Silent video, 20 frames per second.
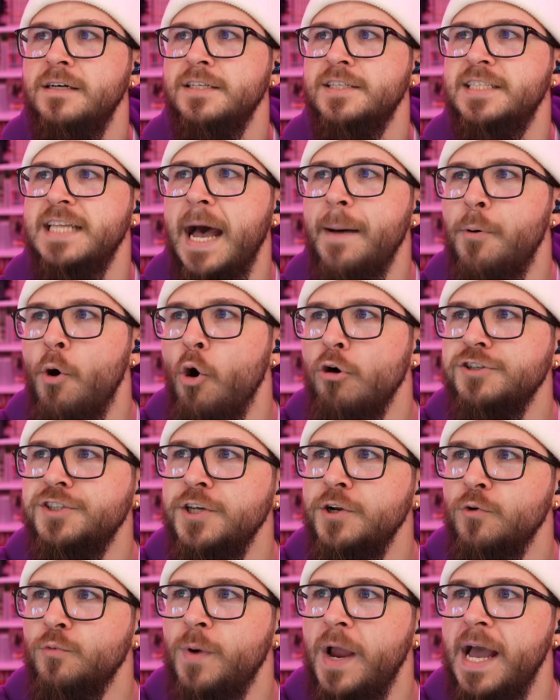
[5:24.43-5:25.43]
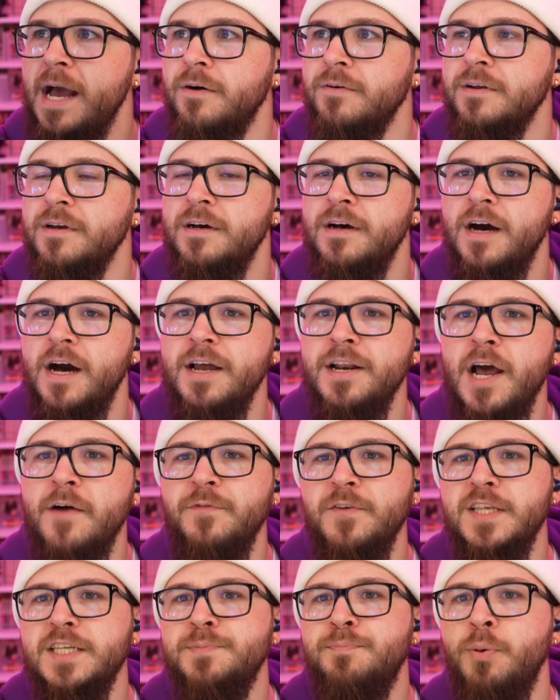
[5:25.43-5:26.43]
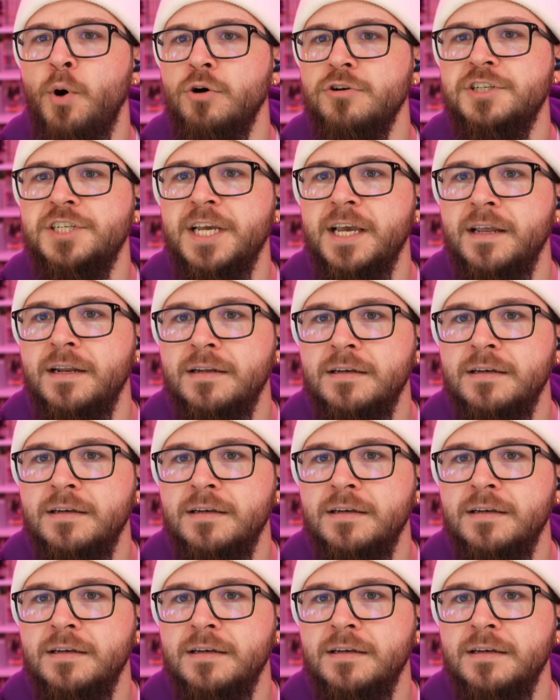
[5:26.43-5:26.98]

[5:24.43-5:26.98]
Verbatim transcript: stop horsing around. Enough of this bullshit.